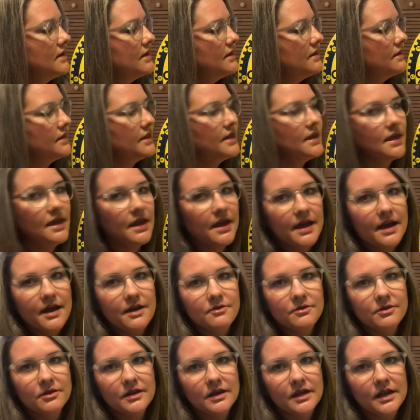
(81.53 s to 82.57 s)
the
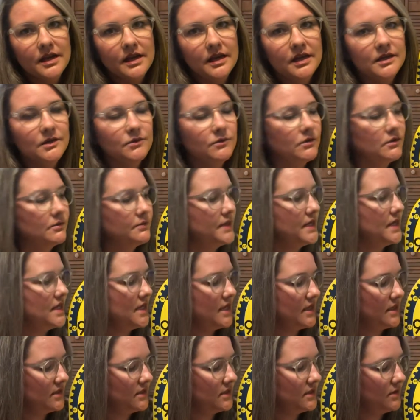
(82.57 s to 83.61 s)
hour hand will
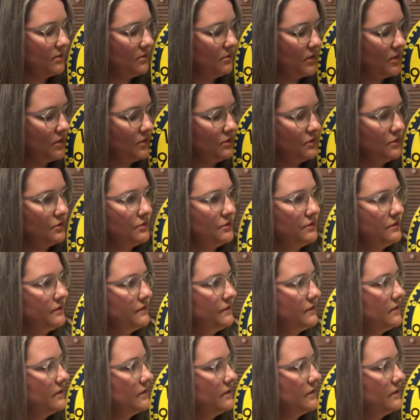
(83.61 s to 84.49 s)
begin to move.